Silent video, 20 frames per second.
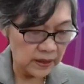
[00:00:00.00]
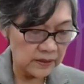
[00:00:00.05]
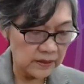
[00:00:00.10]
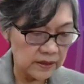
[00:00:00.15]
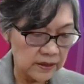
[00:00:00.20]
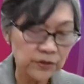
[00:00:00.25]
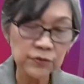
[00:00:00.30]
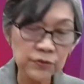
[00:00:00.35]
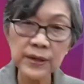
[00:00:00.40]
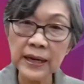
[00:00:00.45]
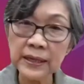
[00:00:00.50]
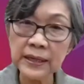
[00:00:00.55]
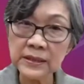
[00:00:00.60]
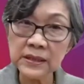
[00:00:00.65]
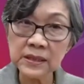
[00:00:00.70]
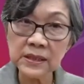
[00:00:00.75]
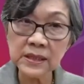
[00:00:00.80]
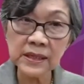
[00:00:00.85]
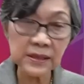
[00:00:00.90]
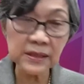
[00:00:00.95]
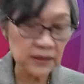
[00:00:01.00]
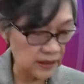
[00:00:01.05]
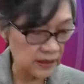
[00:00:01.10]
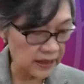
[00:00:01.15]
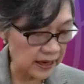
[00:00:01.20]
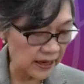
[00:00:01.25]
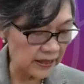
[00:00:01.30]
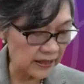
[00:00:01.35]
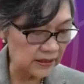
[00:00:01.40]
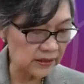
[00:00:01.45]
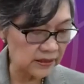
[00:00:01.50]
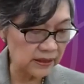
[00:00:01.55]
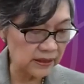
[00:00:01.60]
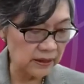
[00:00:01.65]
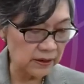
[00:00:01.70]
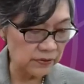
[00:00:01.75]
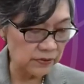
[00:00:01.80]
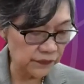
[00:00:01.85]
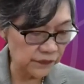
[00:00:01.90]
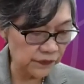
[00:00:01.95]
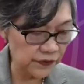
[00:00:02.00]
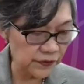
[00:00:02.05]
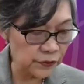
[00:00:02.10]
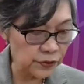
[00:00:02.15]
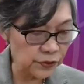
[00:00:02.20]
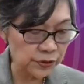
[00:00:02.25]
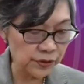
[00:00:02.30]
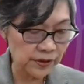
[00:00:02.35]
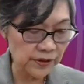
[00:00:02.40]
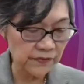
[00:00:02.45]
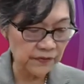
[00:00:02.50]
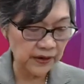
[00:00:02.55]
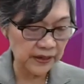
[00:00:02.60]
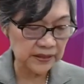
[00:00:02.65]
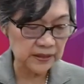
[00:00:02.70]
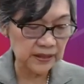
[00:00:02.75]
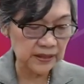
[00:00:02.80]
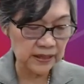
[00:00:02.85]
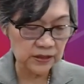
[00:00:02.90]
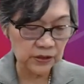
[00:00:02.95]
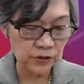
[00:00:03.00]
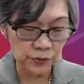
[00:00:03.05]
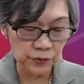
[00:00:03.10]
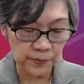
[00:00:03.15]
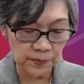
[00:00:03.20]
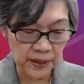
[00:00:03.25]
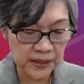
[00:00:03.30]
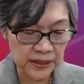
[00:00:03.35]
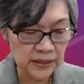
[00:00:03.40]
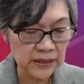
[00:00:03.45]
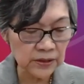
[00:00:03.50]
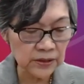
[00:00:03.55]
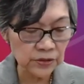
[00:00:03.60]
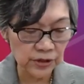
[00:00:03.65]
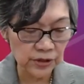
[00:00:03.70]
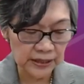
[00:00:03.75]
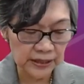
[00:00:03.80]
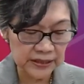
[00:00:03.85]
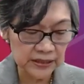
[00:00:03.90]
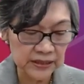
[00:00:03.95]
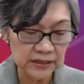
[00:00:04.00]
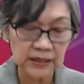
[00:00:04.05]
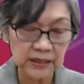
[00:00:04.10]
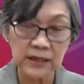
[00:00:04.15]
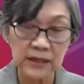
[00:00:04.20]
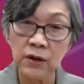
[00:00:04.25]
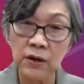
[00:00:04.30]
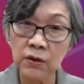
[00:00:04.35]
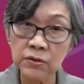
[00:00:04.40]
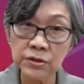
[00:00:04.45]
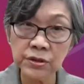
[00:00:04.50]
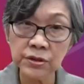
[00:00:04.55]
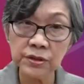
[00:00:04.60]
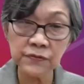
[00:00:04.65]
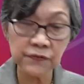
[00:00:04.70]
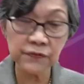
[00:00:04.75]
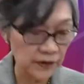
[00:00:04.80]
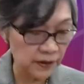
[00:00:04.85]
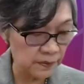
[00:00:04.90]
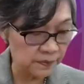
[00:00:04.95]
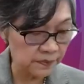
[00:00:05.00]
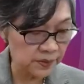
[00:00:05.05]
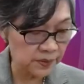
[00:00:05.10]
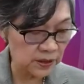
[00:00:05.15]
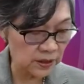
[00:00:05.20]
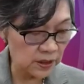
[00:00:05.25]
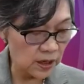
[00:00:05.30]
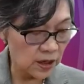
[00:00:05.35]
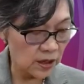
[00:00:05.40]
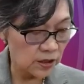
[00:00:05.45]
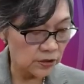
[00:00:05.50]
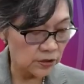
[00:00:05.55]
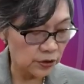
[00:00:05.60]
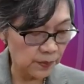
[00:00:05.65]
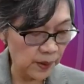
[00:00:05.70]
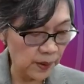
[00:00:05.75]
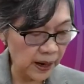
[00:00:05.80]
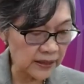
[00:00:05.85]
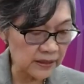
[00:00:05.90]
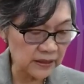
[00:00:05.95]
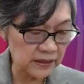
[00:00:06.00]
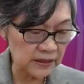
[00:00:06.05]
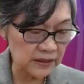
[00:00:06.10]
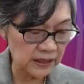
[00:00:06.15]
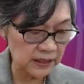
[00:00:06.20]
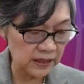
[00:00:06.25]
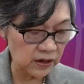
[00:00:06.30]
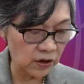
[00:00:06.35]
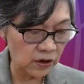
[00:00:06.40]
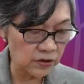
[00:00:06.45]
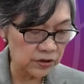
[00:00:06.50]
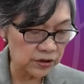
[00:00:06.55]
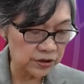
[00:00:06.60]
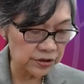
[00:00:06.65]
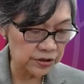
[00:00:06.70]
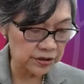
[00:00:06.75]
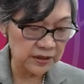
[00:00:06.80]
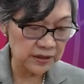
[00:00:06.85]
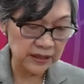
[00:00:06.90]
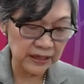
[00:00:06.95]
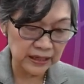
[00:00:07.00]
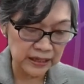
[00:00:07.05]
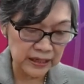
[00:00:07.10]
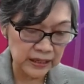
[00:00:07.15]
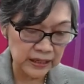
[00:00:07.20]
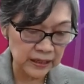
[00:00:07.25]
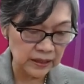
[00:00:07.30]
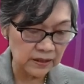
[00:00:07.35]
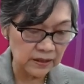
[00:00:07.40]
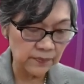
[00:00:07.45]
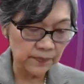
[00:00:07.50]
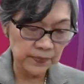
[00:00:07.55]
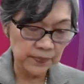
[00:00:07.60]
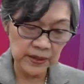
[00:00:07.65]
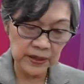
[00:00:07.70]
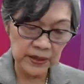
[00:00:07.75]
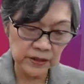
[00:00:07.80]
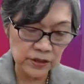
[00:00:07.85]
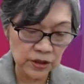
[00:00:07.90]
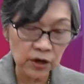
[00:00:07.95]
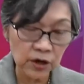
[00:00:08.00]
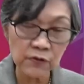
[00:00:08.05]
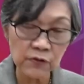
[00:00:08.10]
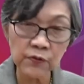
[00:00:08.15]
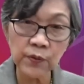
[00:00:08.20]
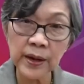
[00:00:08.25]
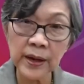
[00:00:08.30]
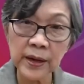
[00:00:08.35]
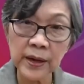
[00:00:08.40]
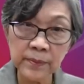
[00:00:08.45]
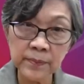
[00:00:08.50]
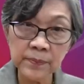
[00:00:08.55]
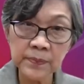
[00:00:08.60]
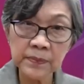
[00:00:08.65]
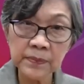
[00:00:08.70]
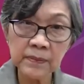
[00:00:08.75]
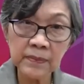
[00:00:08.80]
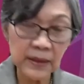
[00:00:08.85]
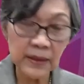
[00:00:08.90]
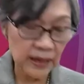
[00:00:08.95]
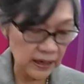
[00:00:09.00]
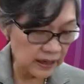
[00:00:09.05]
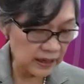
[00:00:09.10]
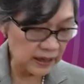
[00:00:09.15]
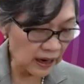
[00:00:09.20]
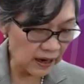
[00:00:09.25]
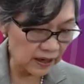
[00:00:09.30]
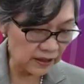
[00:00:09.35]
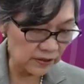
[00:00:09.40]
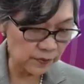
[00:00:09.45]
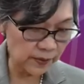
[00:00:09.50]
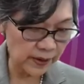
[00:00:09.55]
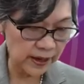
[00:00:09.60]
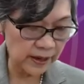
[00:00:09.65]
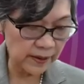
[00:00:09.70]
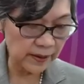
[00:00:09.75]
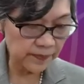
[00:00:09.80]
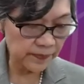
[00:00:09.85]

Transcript: The United States has refused to give access to many Chinese technology firms to buy the technology they need in software and hardware.